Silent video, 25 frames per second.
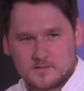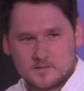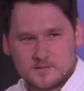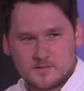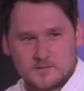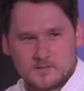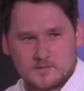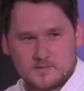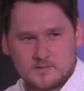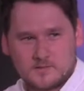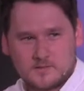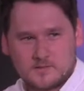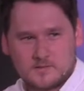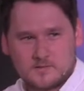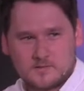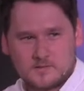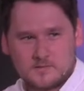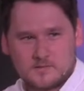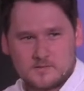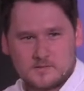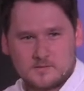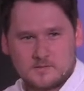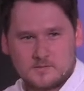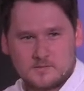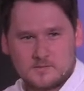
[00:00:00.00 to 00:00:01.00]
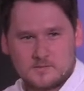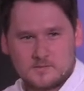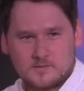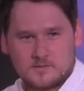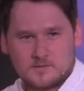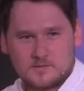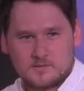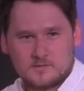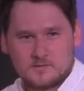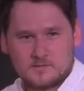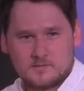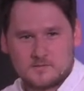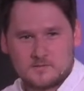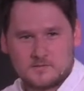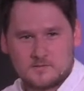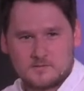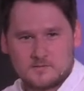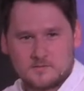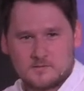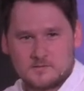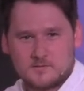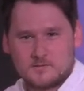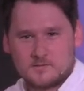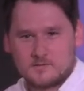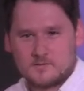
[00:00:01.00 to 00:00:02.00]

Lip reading: [no speech]